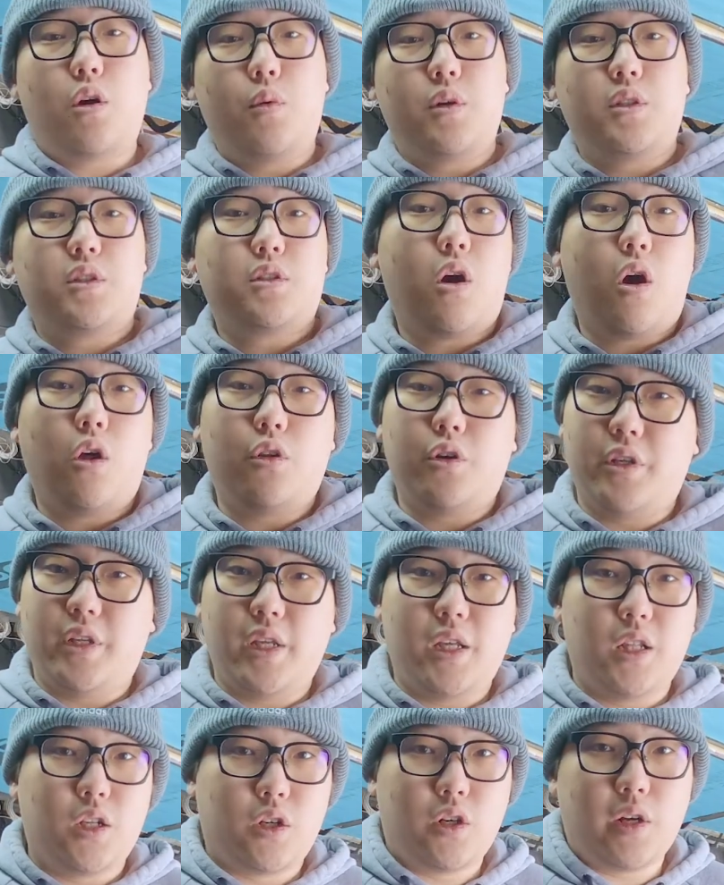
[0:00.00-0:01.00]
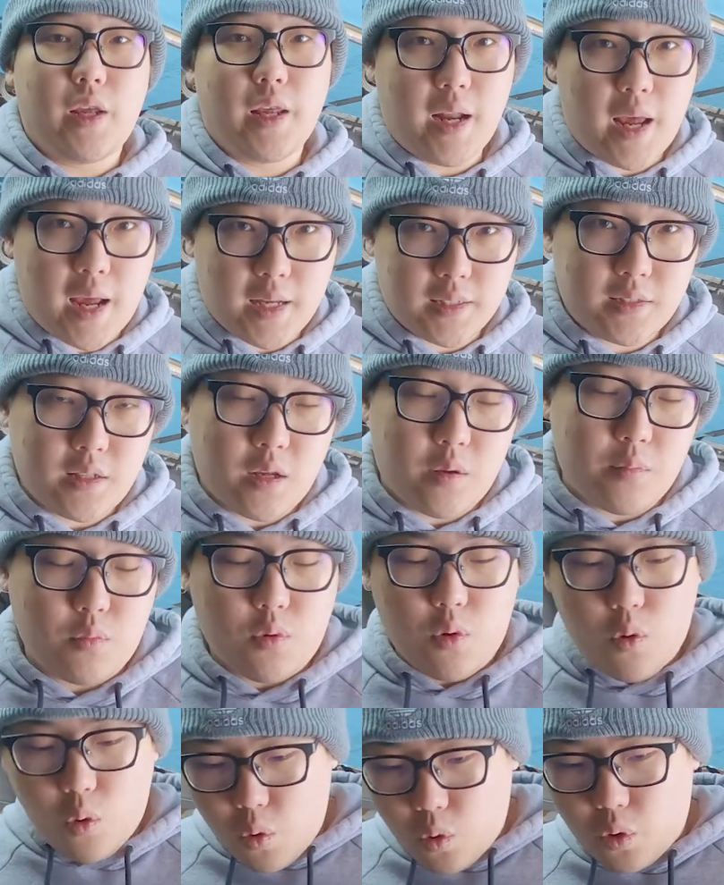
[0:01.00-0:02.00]
always call your dealer and ask them,
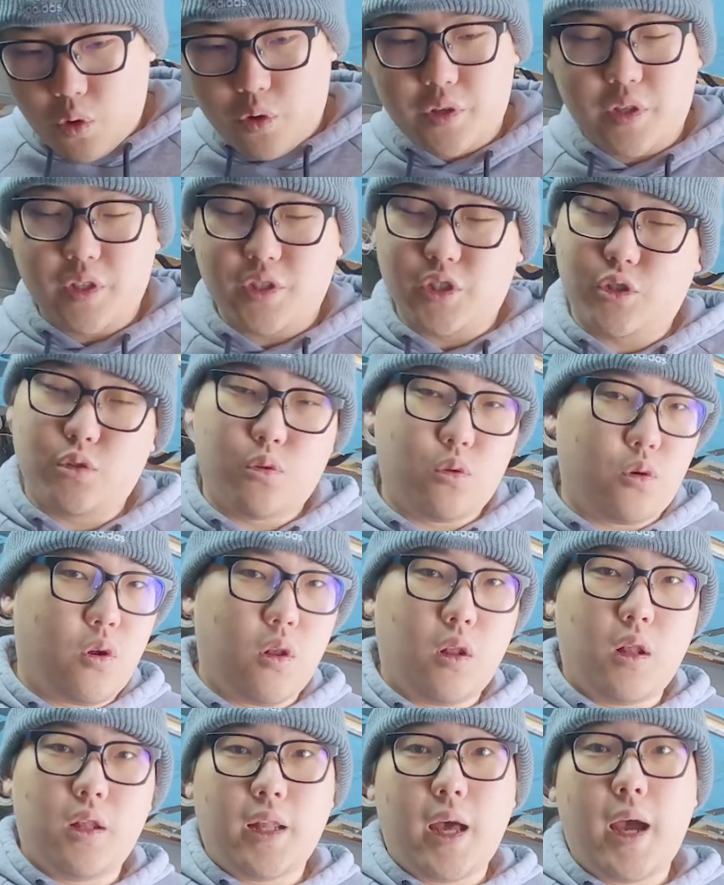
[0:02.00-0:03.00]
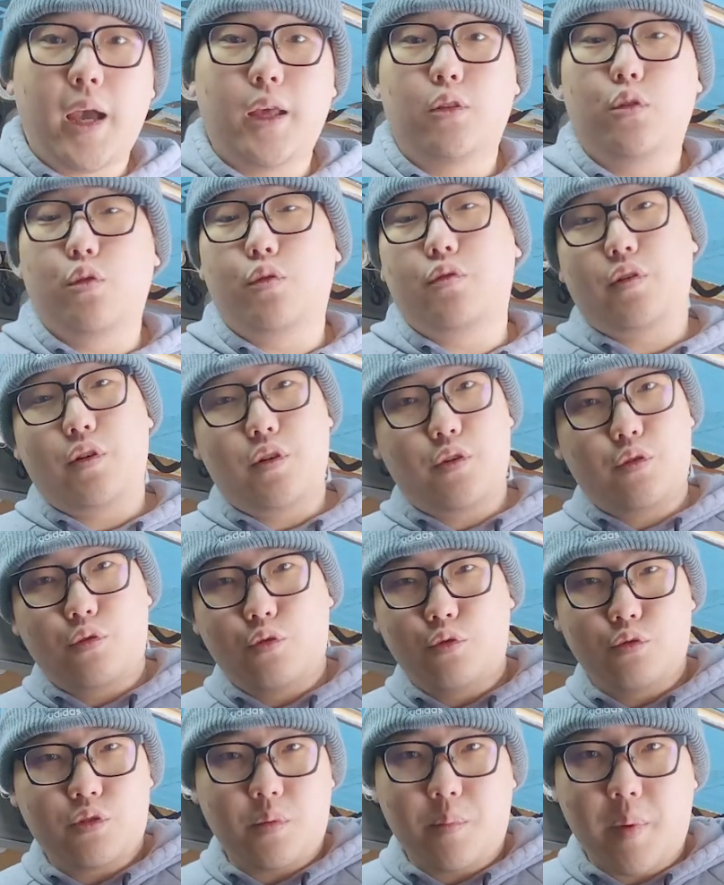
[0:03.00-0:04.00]
or you can just Google online, look for your
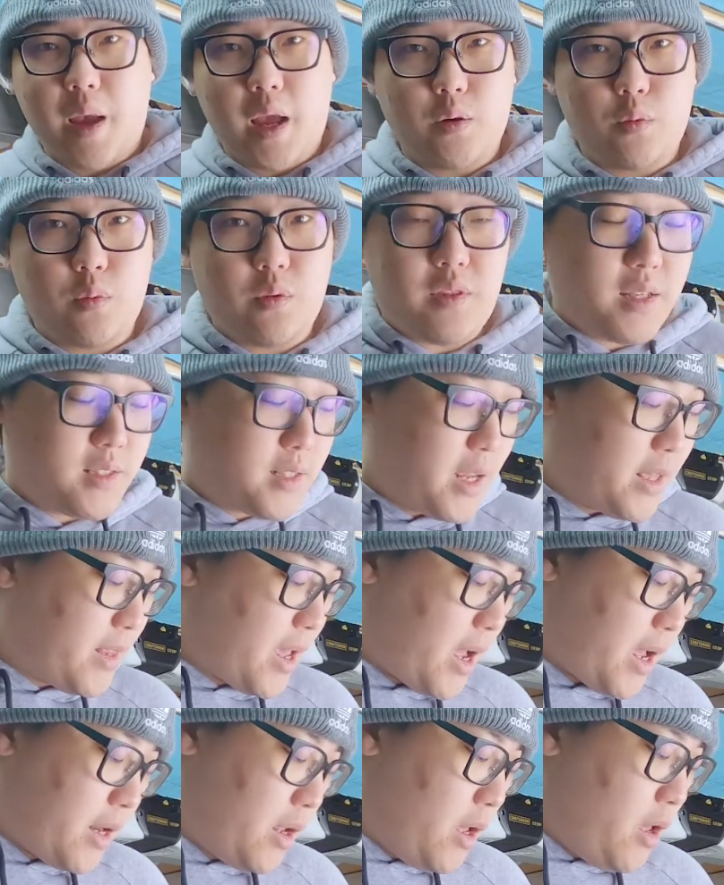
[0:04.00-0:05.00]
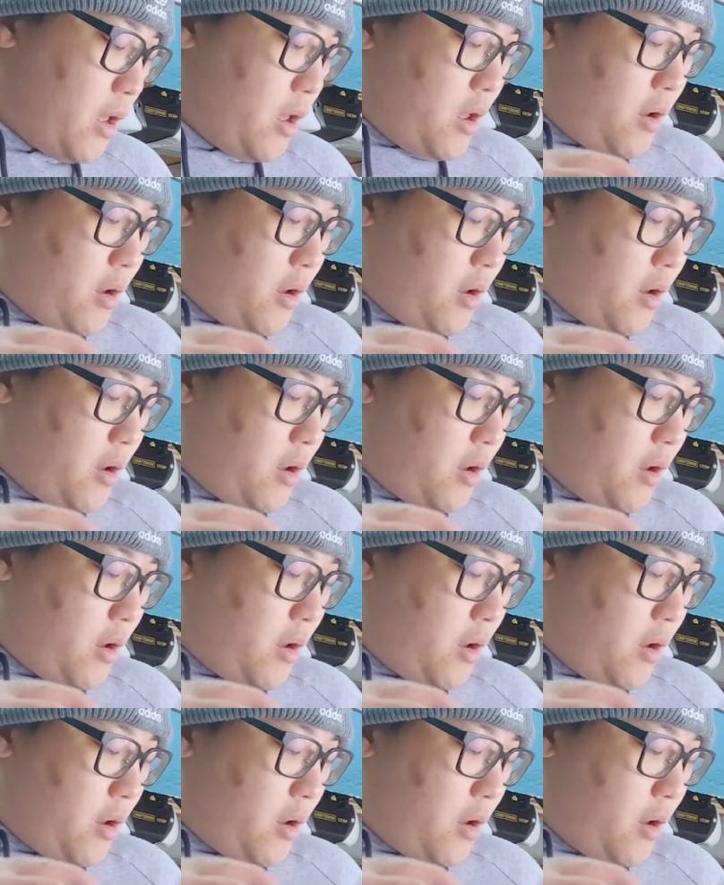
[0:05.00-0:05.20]
user manual, things like that.